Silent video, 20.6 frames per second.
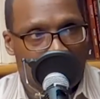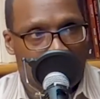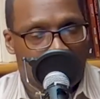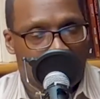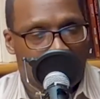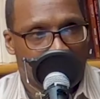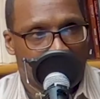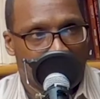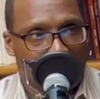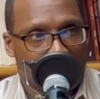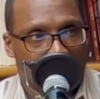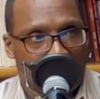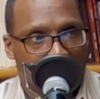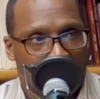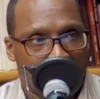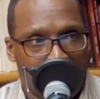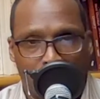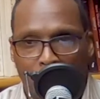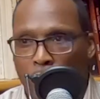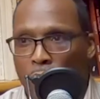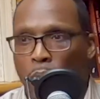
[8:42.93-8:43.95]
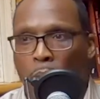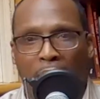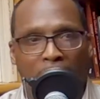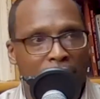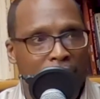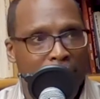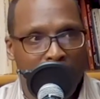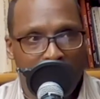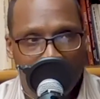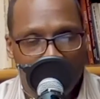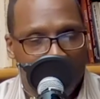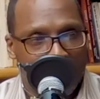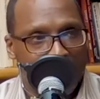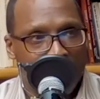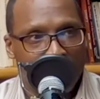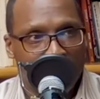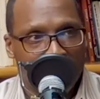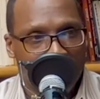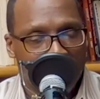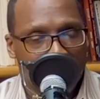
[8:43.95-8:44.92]
right? A new way to
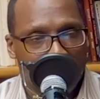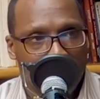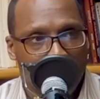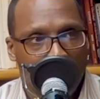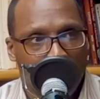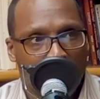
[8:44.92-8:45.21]
live.